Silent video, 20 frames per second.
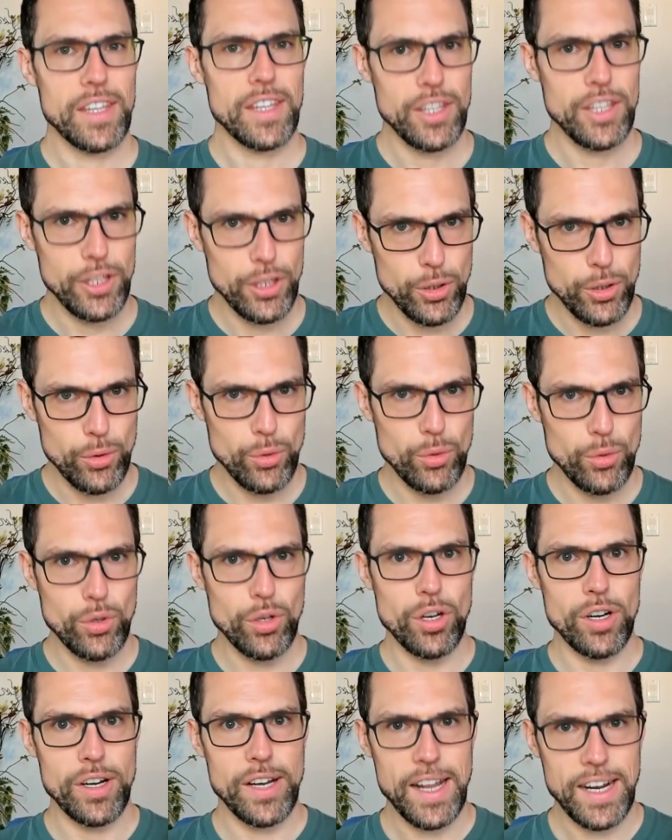You
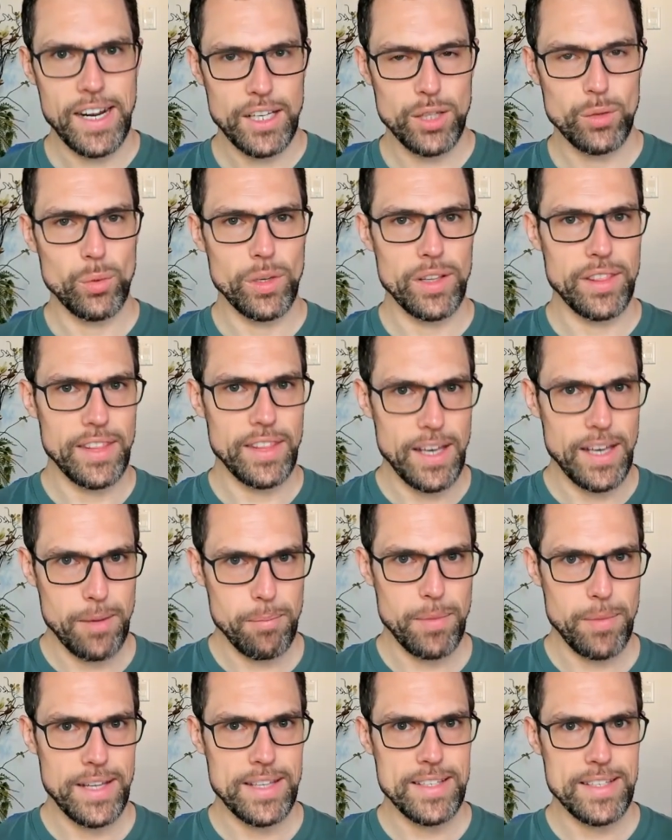connect with
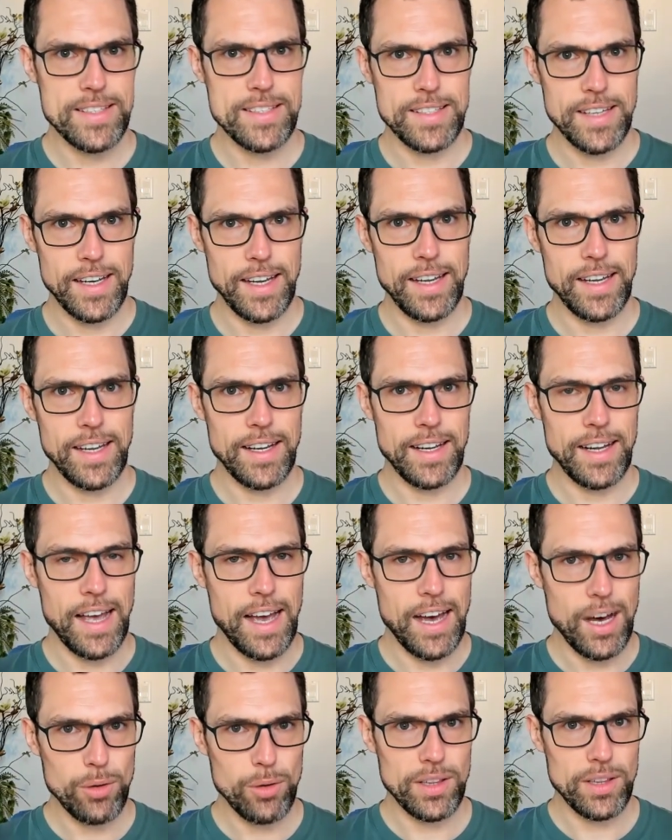them and saying
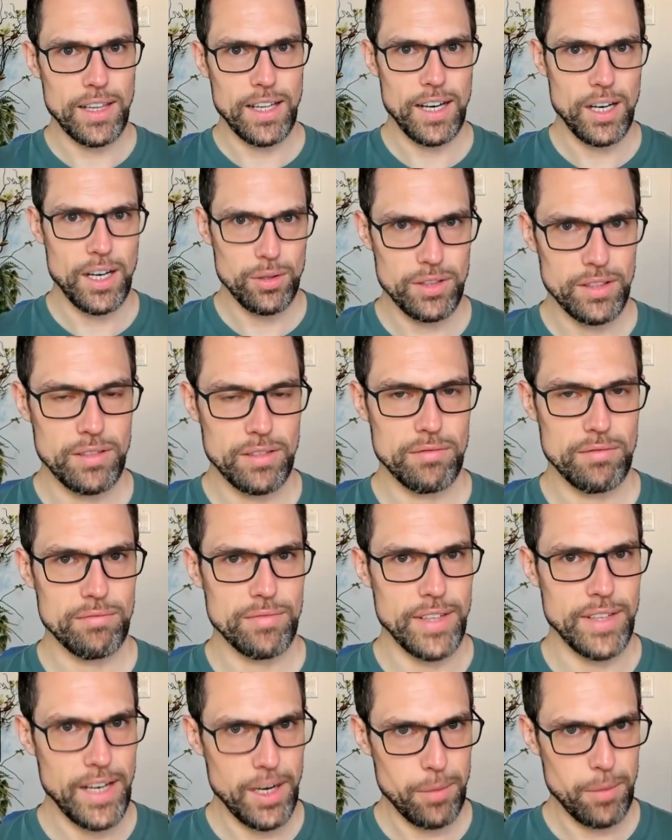out loud
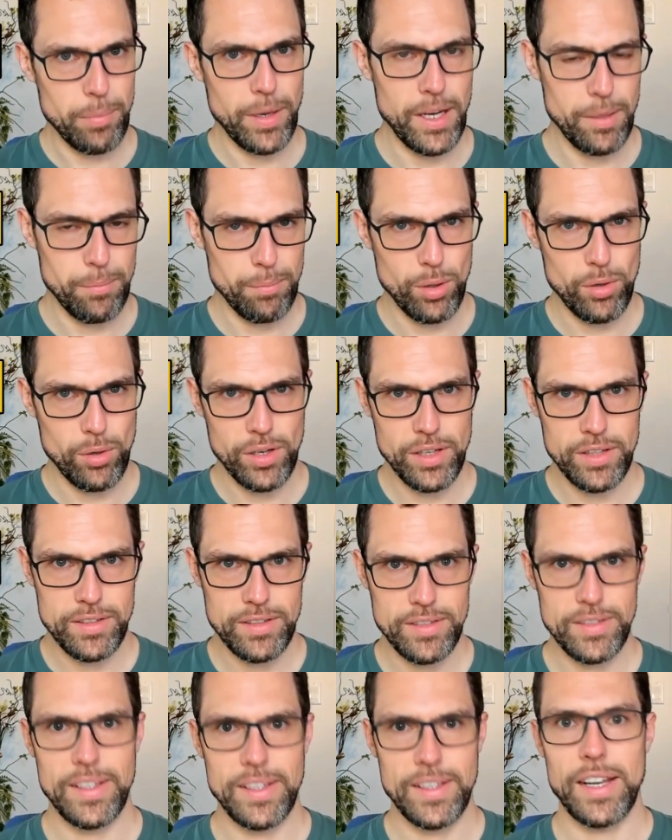their pain
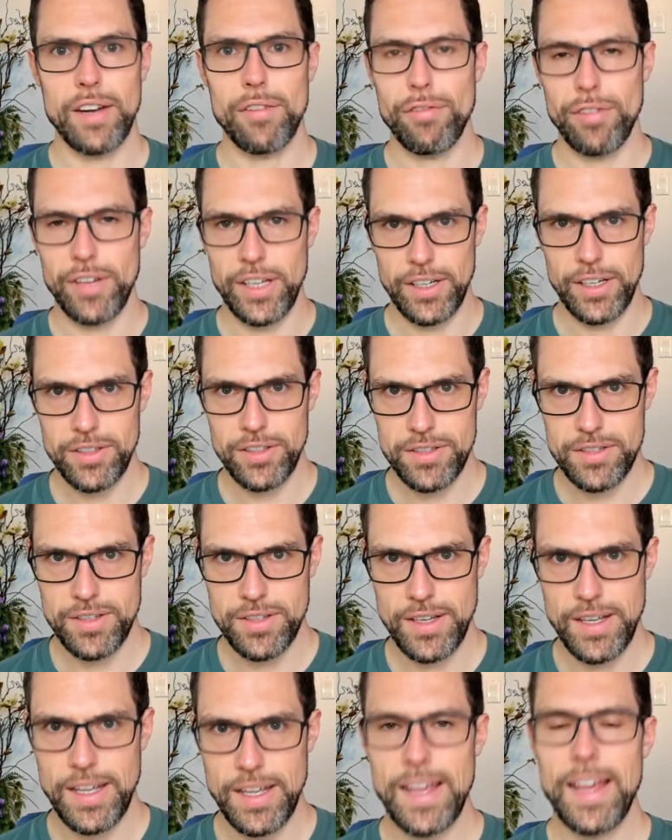points, their fears,
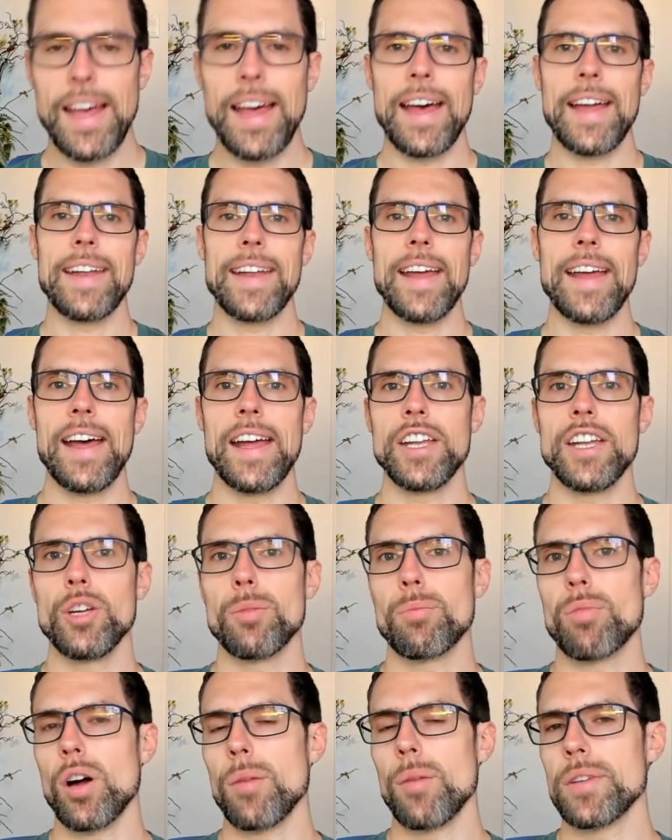and then
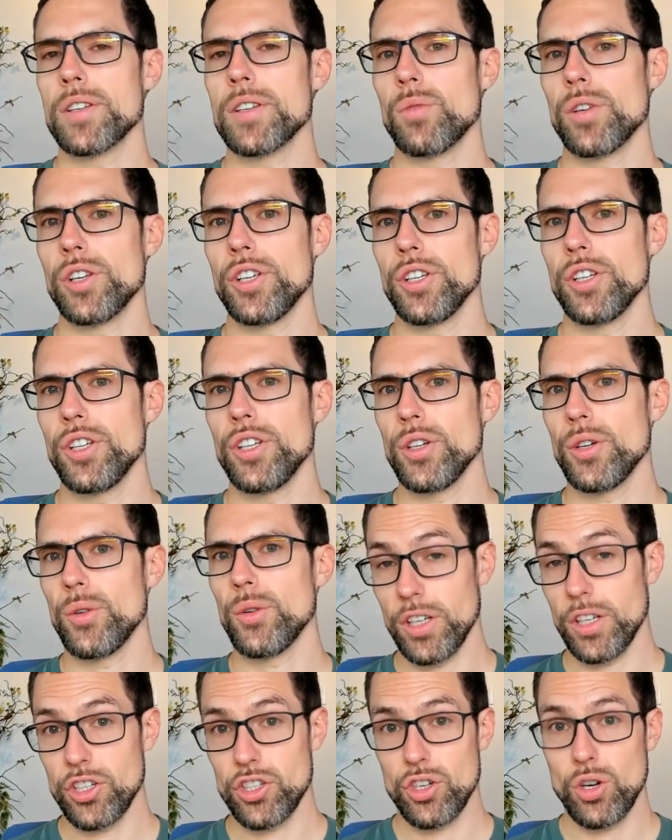you promise what you
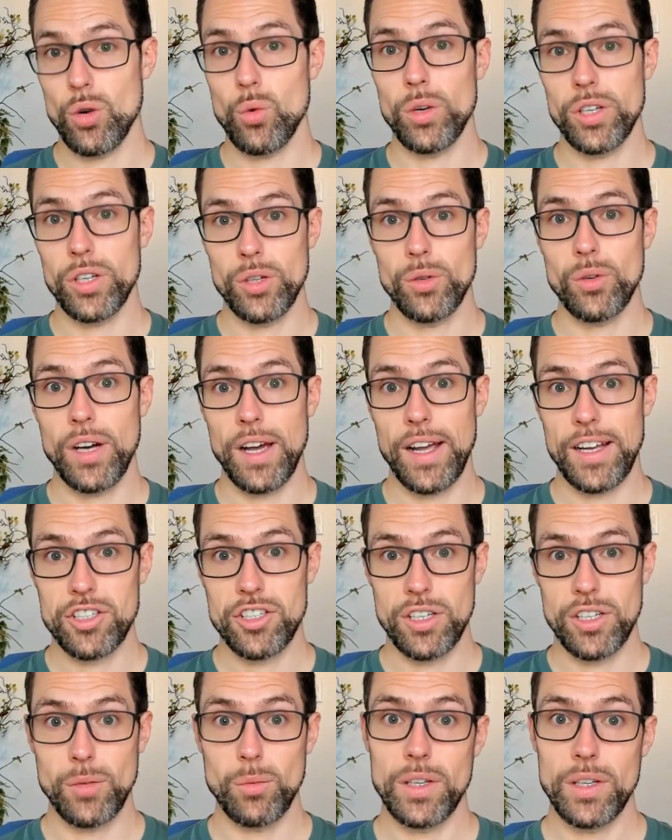do and show what you
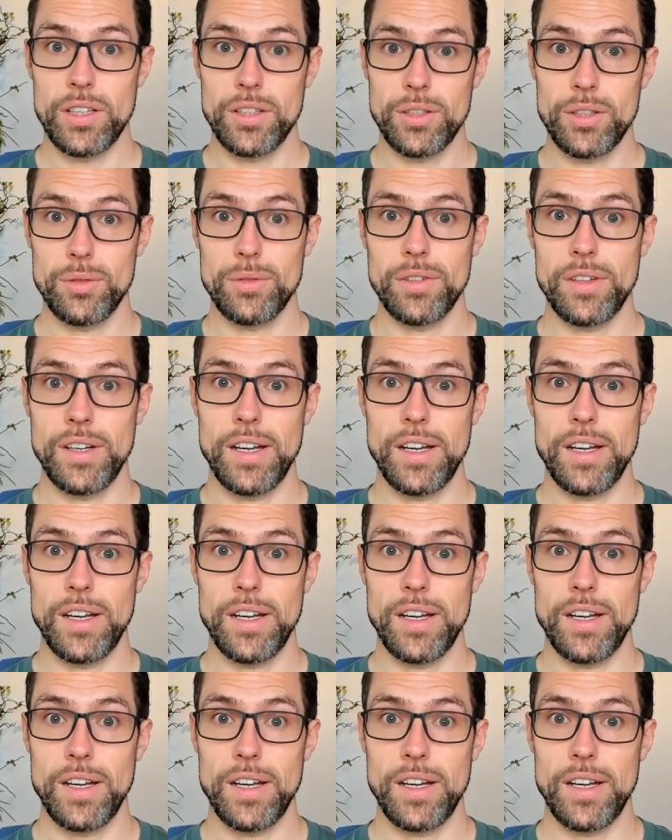actually will do.